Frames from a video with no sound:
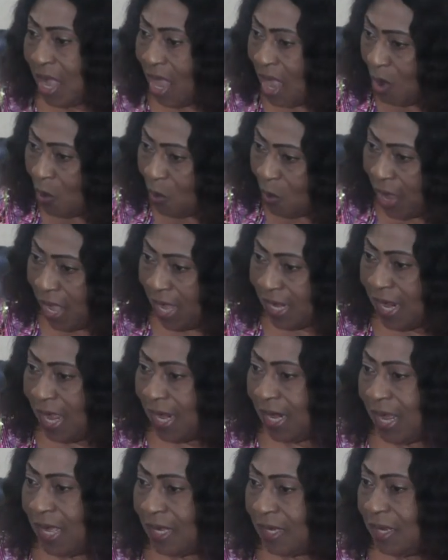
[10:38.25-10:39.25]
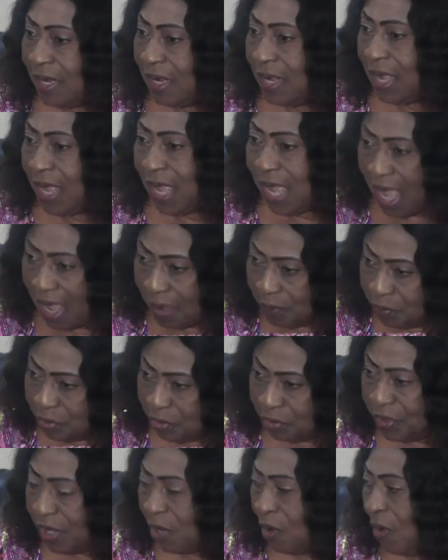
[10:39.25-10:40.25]
I acquired that land, I
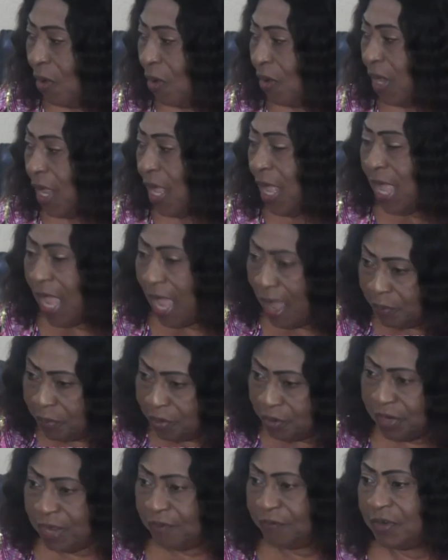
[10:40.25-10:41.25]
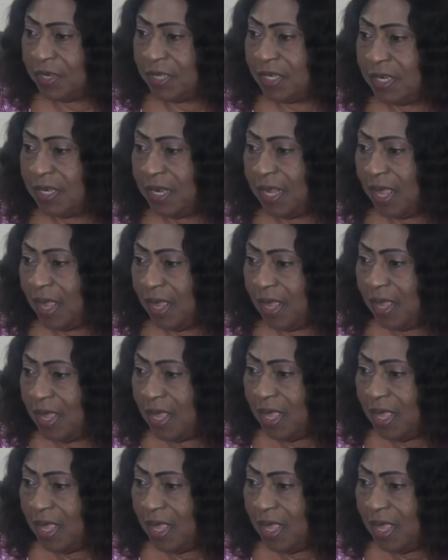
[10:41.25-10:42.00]
built the hall, I built everything there.